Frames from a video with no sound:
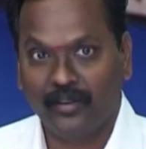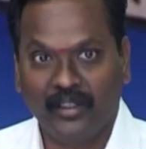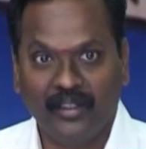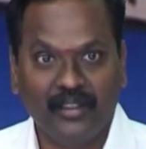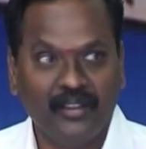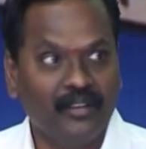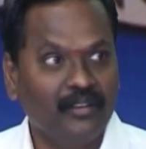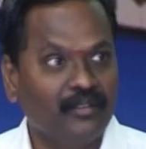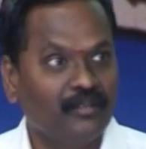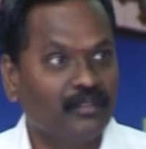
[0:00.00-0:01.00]

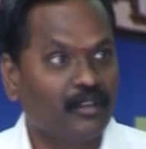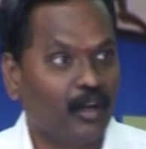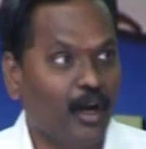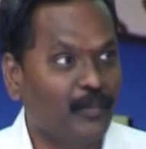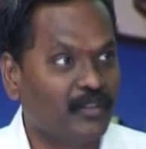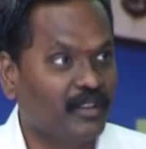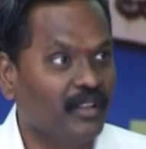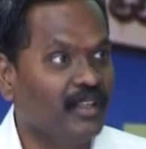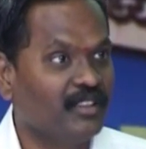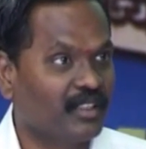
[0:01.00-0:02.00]
20 crops
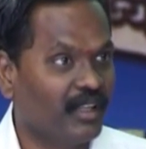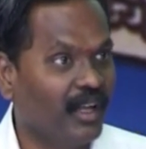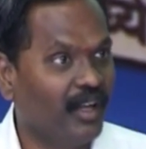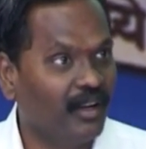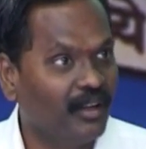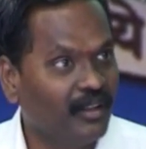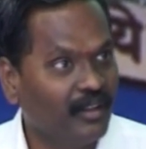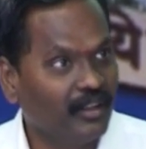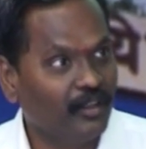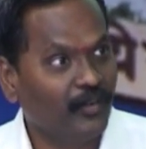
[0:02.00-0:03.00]
in each canal,
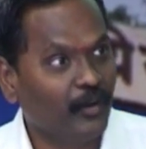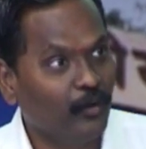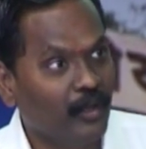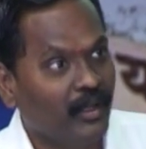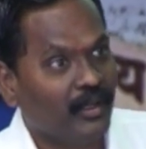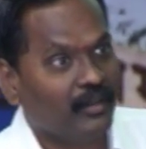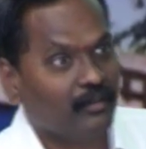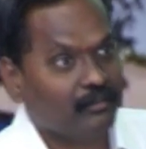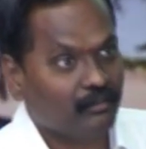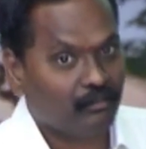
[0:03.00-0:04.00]
if I do a
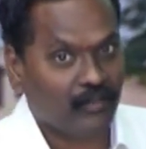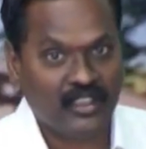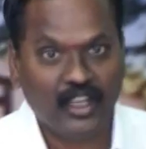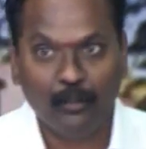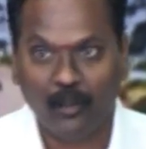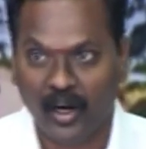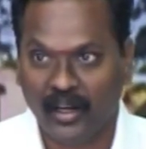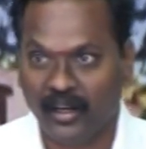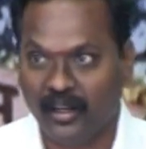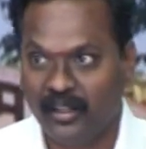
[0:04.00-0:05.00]
monthly
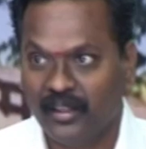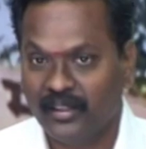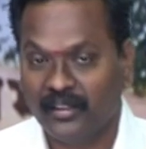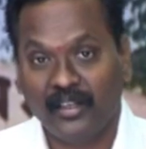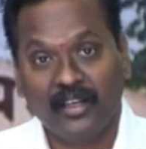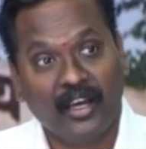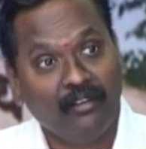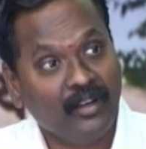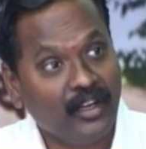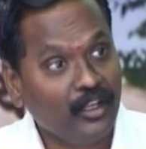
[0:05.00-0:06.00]
model then I
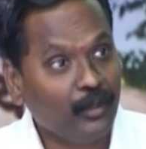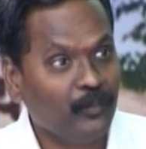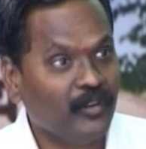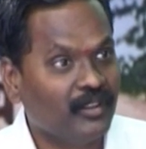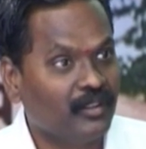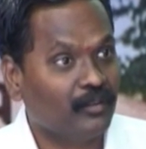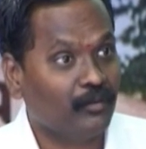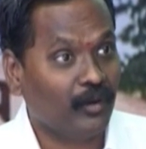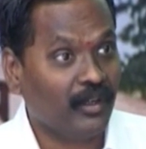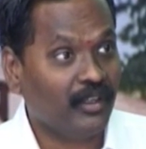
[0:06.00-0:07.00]
will end up with
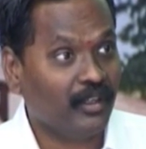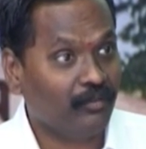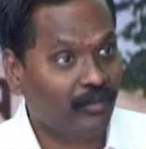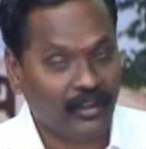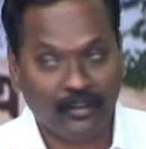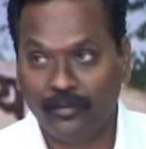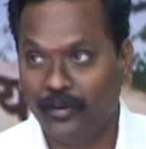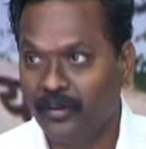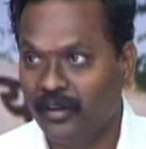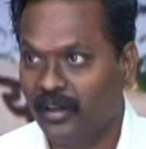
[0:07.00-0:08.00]

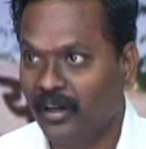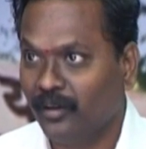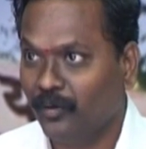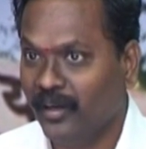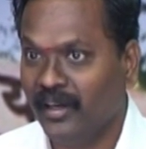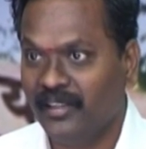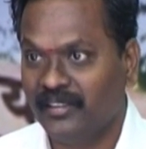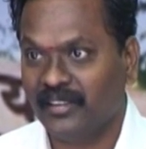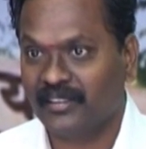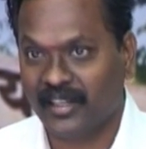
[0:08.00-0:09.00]
144 or
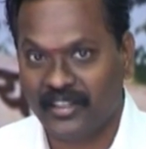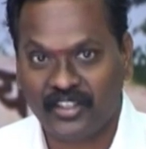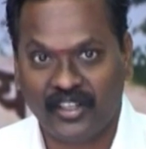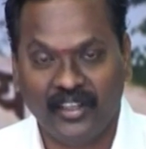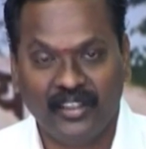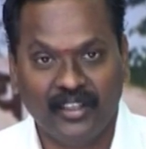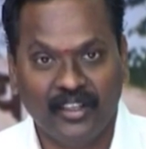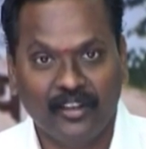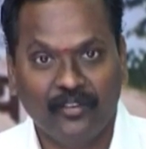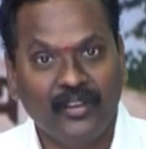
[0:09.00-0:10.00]
186 constraint
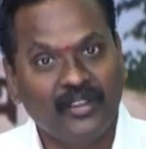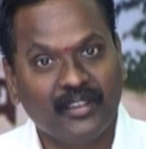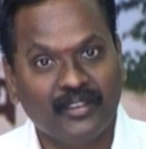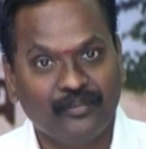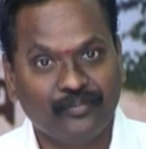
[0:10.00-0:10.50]
with